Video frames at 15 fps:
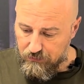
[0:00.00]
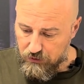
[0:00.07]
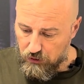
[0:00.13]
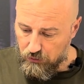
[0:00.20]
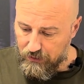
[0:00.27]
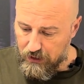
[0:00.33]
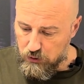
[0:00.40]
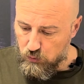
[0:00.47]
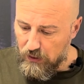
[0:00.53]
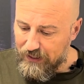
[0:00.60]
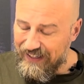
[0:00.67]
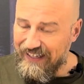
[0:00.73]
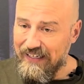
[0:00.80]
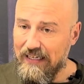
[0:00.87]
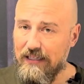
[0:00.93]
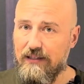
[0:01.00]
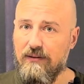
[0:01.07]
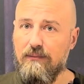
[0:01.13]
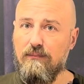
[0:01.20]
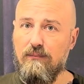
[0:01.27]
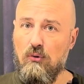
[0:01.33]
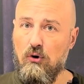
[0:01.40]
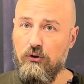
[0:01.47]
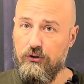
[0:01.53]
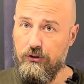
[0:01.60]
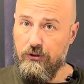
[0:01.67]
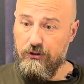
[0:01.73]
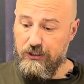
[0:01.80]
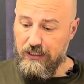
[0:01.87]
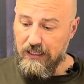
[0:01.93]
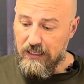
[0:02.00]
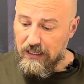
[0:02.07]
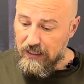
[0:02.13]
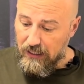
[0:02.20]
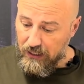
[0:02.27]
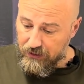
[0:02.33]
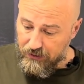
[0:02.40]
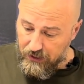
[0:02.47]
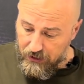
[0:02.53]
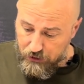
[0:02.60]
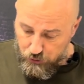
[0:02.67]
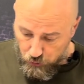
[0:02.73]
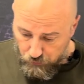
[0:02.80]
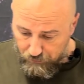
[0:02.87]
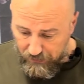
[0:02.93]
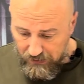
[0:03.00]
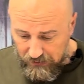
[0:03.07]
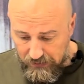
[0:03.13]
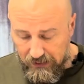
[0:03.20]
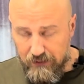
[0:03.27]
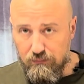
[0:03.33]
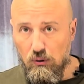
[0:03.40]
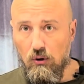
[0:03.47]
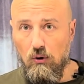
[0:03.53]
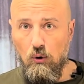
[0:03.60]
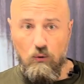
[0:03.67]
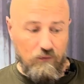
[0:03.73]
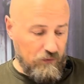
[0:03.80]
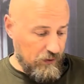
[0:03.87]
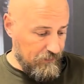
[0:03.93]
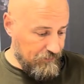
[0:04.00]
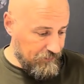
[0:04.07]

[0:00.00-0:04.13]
So that's why they get more dirty, and they should be cleaned more often.